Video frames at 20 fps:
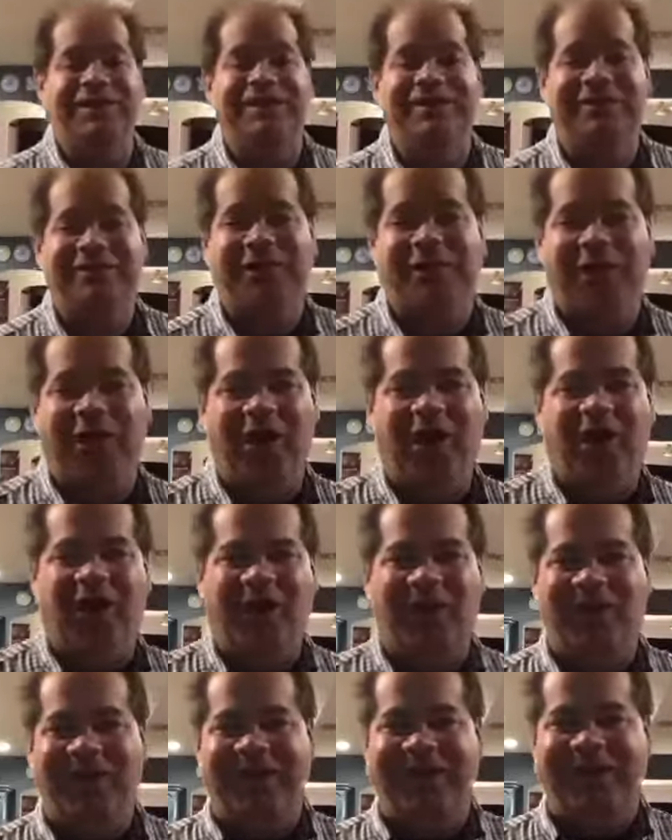It's still
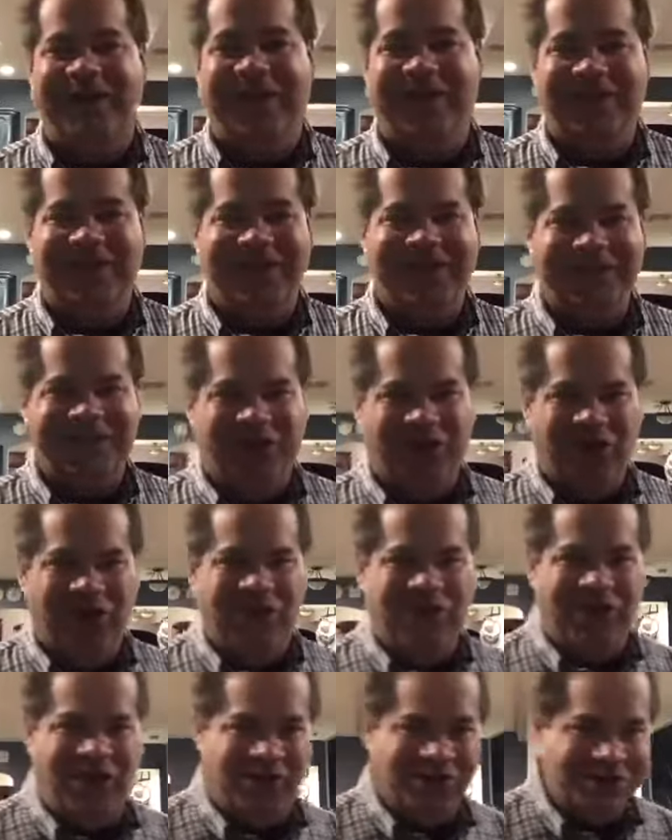all retail is still
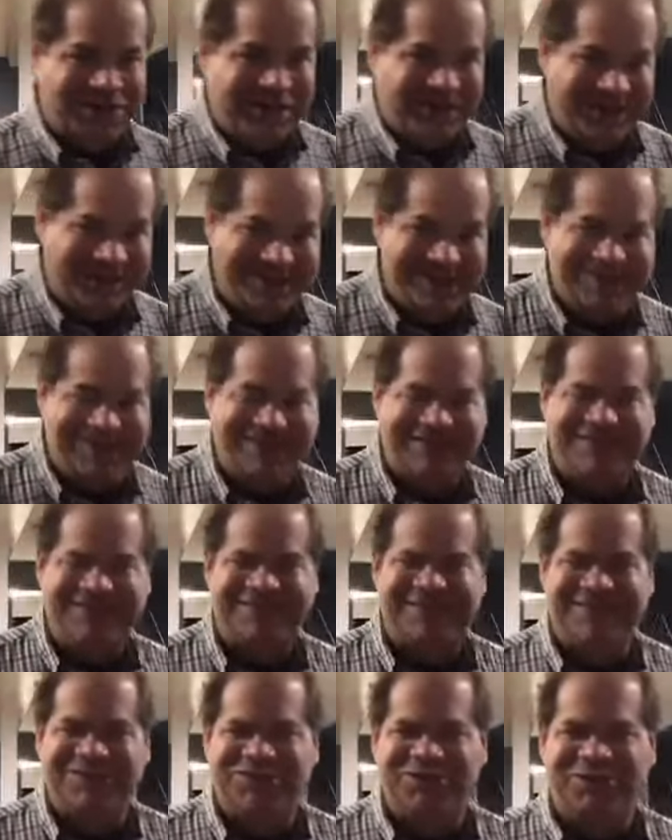closed unless it's an
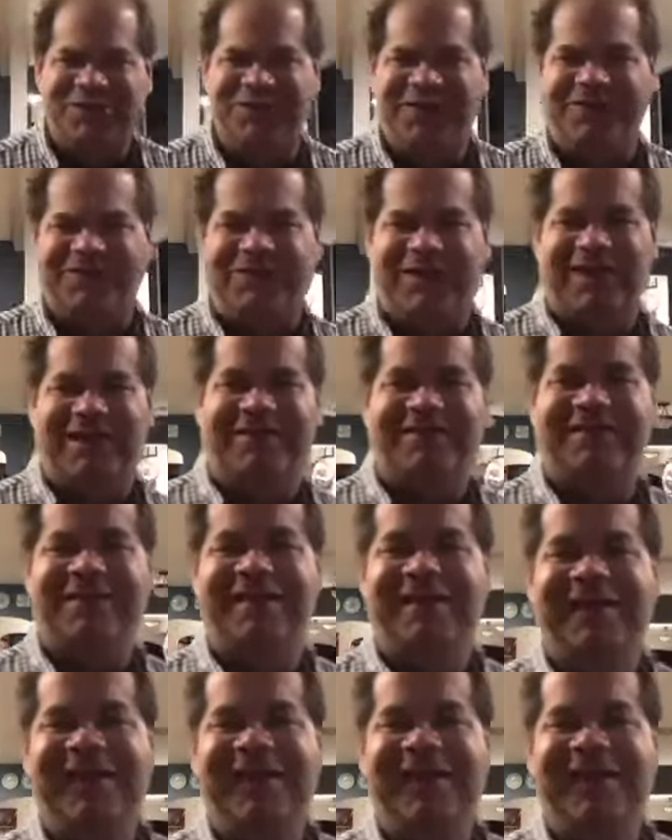essential business.